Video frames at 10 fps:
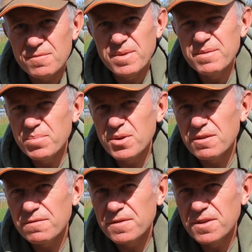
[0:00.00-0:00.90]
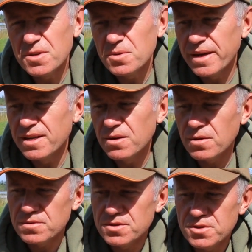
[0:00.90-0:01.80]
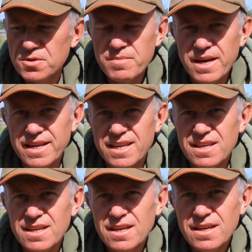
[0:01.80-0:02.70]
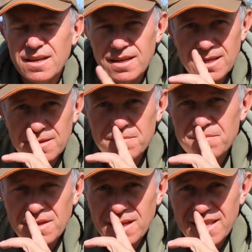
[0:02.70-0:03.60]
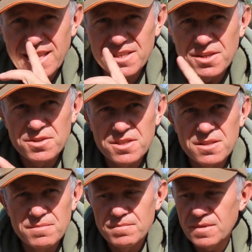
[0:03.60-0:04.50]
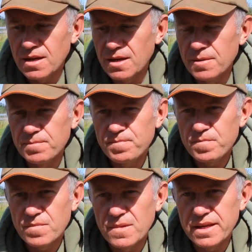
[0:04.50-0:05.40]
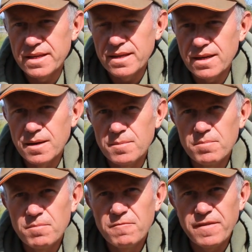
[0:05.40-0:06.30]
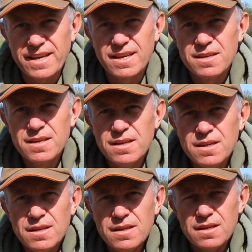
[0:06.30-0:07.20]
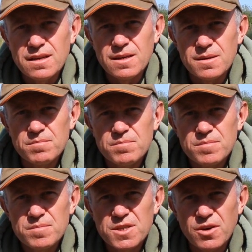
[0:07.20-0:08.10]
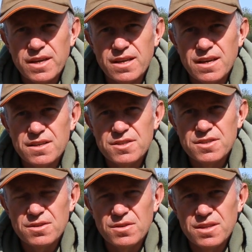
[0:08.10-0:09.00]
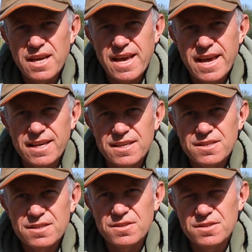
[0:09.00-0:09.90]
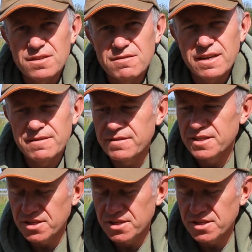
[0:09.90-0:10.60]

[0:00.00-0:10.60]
I've been putting a few in, not too many, and then using the fake tiger nuts on the hairs because of the crayfish